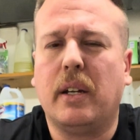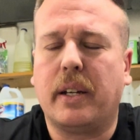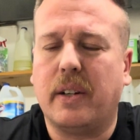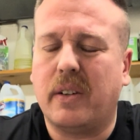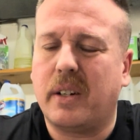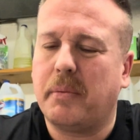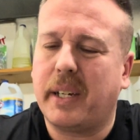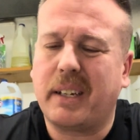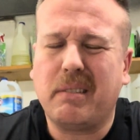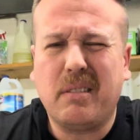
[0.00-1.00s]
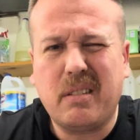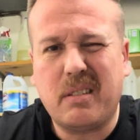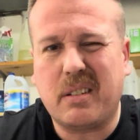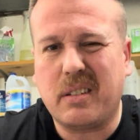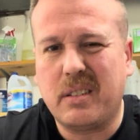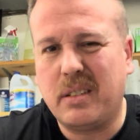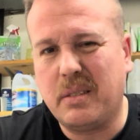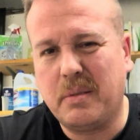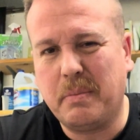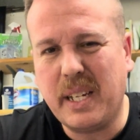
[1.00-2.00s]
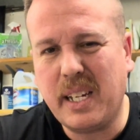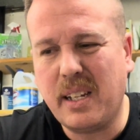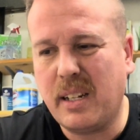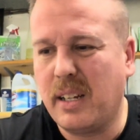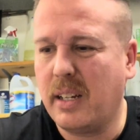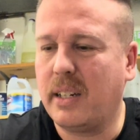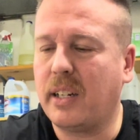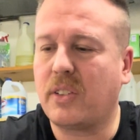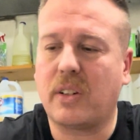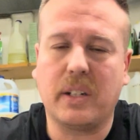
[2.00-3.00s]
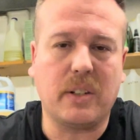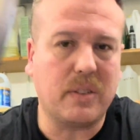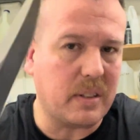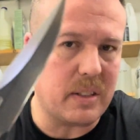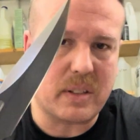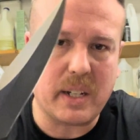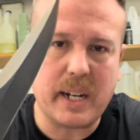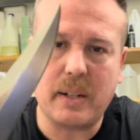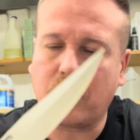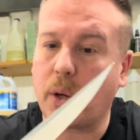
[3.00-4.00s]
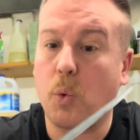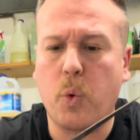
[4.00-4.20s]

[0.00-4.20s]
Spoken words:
you know, and I'm like, oh man. And then I started using this guy. I was like,